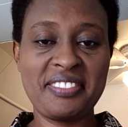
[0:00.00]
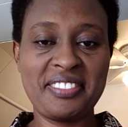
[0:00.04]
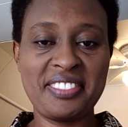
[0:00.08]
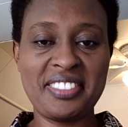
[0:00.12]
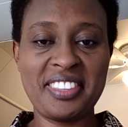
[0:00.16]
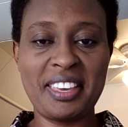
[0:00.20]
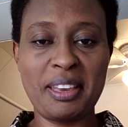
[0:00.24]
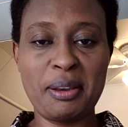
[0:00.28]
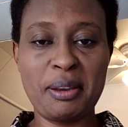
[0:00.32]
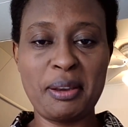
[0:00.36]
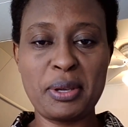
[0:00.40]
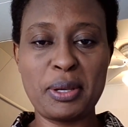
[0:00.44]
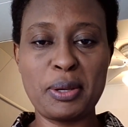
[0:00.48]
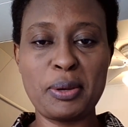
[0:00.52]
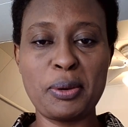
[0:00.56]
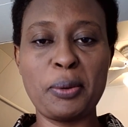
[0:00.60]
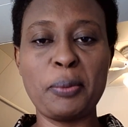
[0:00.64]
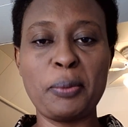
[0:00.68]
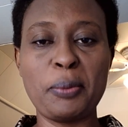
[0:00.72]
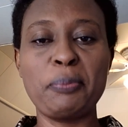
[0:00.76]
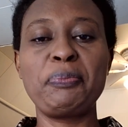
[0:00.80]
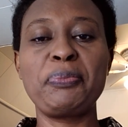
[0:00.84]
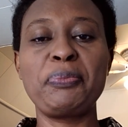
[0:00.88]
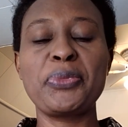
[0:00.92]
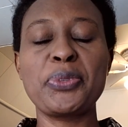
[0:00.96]
There we go.
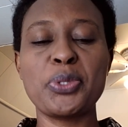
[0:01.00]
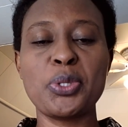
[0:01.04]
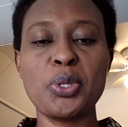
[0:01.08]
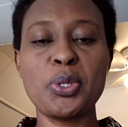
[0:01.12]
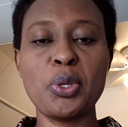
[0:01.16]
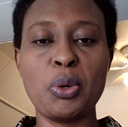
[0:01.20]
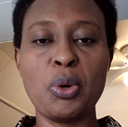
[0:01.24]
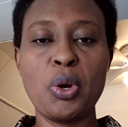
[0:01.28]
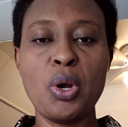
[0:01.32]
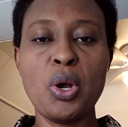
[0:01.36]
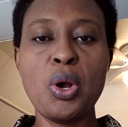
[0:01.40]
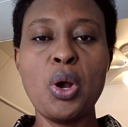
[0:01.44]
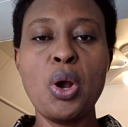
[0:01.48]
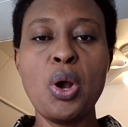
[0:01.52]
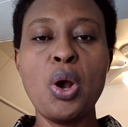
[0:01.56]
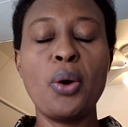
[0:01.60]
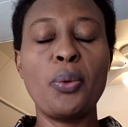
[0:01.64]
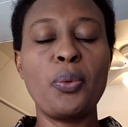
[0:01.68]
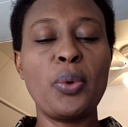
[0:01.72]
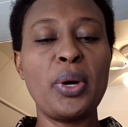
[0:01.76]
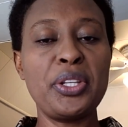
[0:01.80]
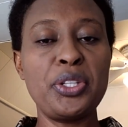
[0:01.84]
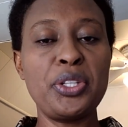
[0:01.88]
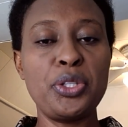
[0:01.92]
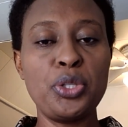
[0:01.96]
So
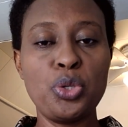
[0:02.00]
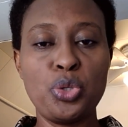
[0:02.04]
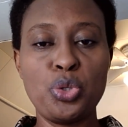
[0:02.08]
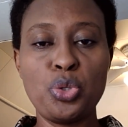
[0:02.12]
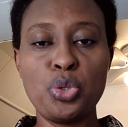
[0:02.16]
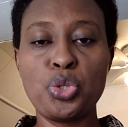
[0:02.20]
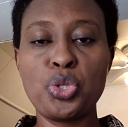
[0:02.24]
what you do